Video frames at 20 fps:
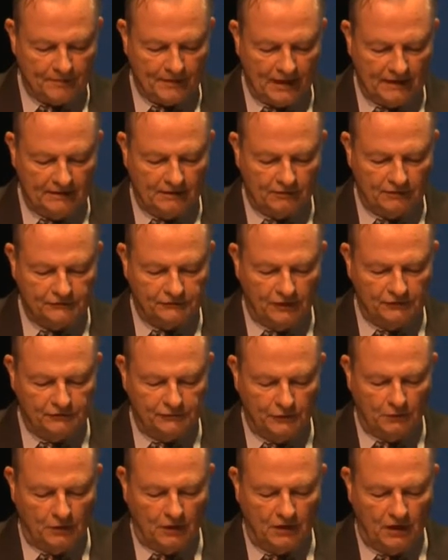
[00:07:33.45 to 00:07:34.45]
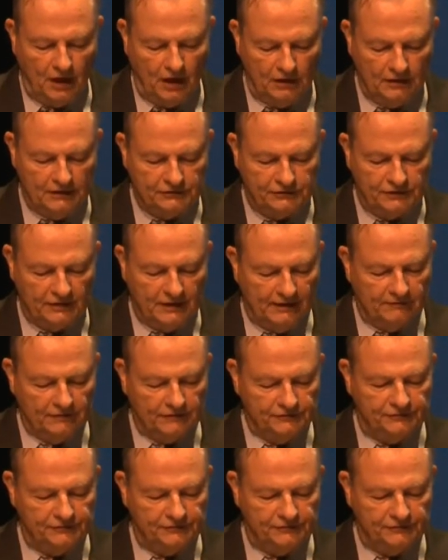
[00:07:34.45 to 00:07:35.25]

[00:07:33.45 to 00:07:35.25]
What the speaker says: There is also a college-level